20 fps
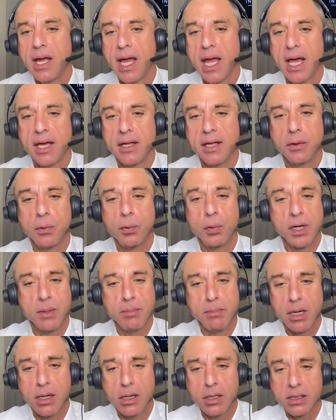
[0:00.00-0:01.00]
And when
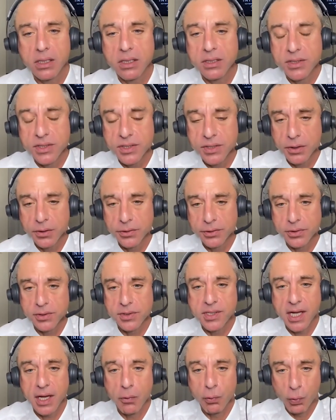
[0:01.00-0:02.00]
American soldiers
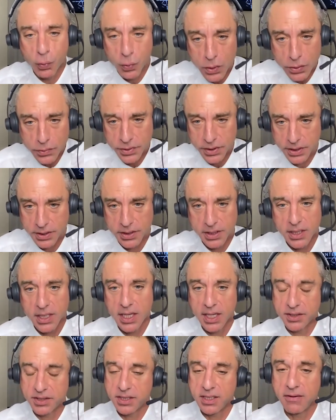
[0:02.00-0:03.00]
get wounded,
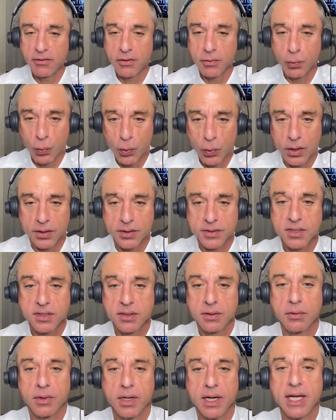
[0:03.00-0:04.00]
it's even worse,
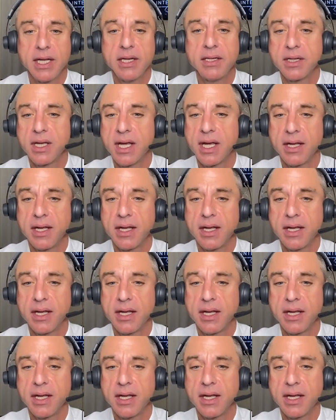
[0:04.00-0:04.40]
right?